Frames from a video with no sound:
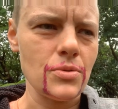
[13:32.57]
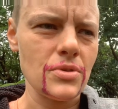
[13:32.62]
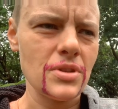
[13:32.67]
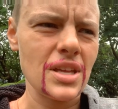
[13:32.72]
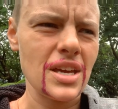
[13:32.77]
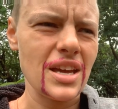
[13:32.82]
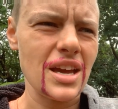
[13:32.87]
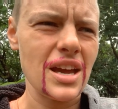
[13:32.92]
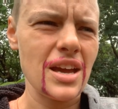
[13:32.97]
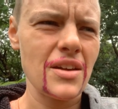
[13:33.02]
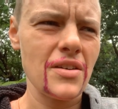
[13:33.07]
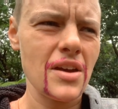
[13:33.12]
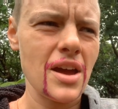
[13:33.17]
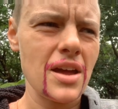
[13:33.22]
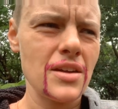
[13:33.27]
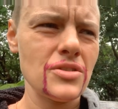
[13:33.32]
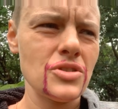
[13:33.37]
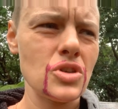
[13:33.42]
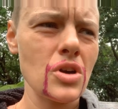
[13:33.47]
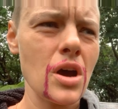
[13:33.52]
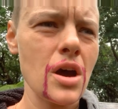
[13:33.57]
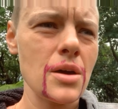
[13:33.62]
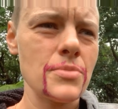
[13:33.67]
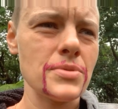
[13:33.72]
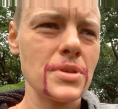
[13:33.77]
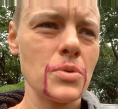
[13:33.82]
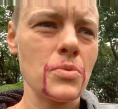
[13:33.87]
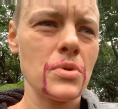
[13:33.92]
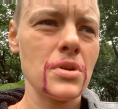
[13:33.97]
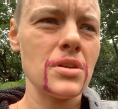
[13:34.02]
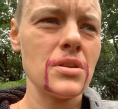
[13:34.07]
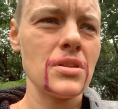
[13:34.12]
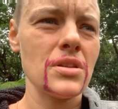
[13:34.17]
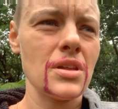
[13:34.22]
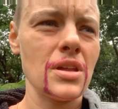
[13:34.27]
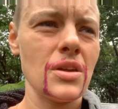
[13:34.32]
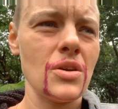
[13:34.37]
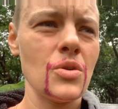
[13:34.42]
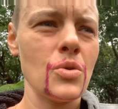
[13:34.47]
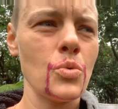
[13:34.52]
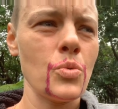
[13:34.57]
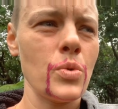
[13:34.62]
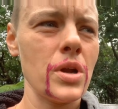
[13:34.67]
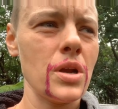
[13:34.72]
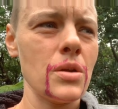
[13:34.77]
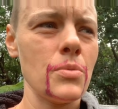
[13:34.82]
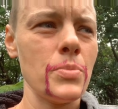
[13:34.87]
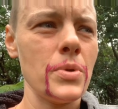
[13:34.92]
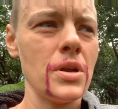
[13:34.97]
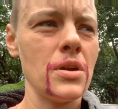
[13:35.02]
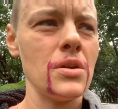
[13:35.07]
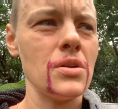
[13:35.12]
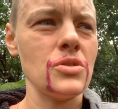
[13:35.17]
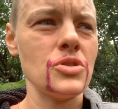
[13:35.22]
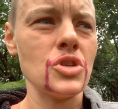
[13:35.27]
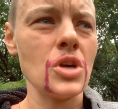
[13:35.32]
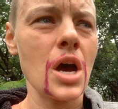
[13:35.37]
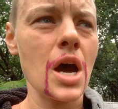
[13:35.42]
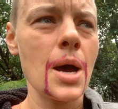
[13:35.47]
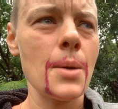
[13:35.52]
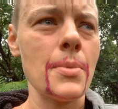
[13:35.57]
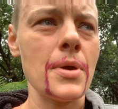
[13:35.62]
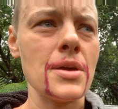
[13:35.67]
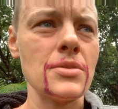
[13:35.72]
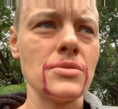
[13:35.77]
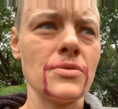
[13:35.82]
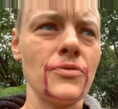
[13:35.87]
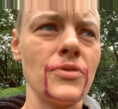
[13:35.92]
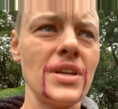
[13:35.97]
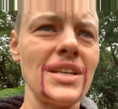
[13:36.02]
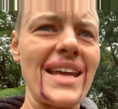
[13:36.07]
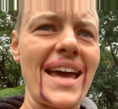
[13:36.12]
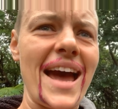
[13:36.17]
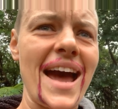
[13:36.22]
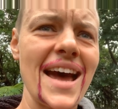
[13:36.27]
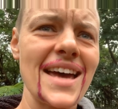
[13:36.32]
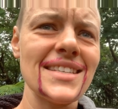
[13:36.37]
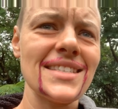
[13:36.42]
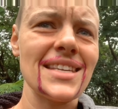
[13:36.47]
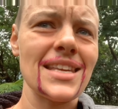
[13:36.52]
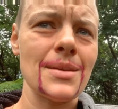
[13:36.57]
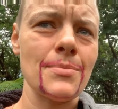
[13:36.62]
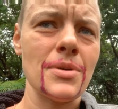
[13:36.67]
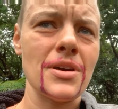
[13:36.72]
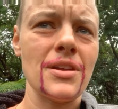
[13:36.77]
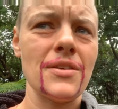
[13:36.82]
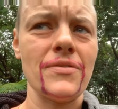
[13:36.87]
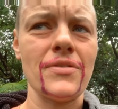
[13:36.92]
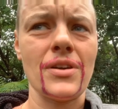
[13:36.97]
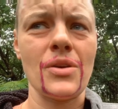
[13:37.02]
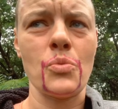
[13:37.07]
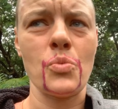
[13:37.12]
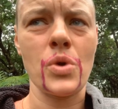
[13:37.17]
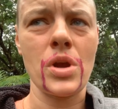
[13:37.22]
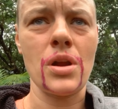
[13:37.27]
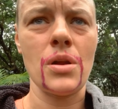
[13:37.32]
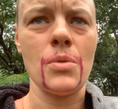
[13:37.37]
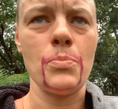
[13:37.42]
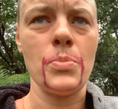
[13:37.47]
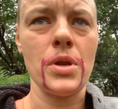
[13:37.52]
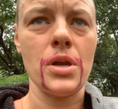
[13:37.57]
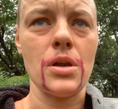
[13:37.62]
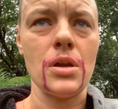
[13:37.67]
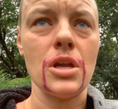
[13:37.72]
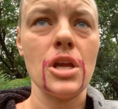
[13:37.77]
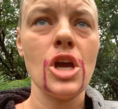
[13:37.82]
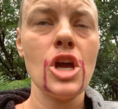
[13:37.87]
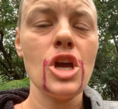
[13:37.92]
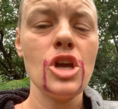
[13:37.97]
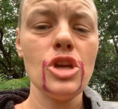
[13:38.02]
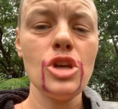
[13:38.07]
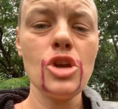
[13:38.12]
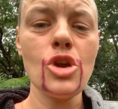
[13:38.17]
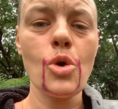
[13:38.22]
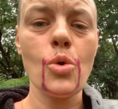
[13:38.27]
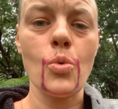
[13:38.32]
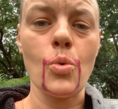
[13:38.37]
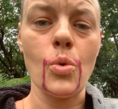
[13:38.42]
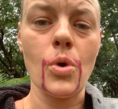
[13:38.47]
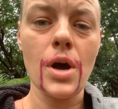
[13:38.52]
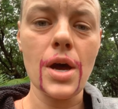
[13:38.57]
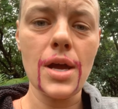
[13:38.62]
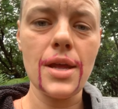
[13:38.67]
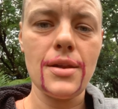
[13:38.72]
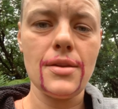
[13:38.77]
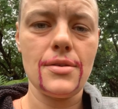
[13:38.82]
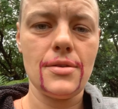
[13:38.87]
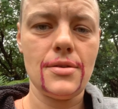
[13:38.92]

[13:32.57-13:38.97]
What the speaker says: And like, I had jobs, I wanted to like go wear a beard at a job, but I was afraid to ask anybody if I could wear a beard. You know what,